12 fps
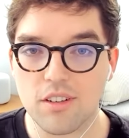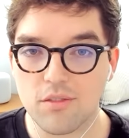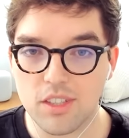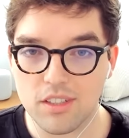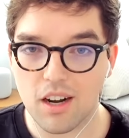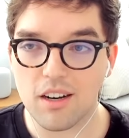of
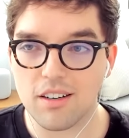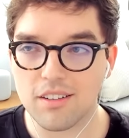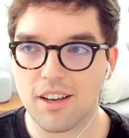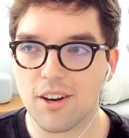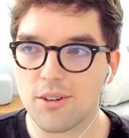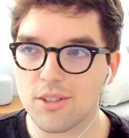design and
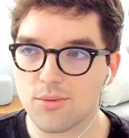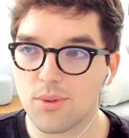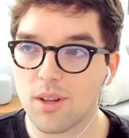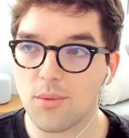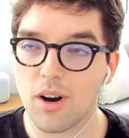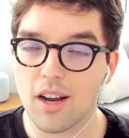code is
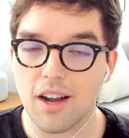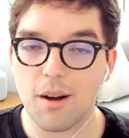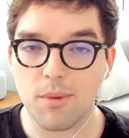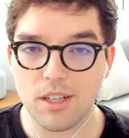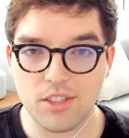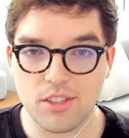really where I
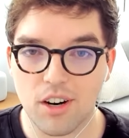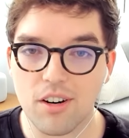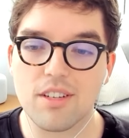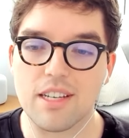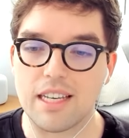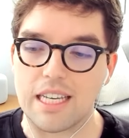got my
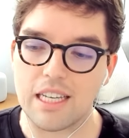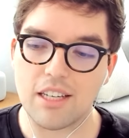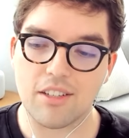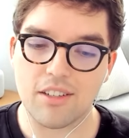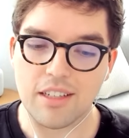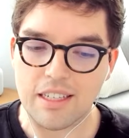start in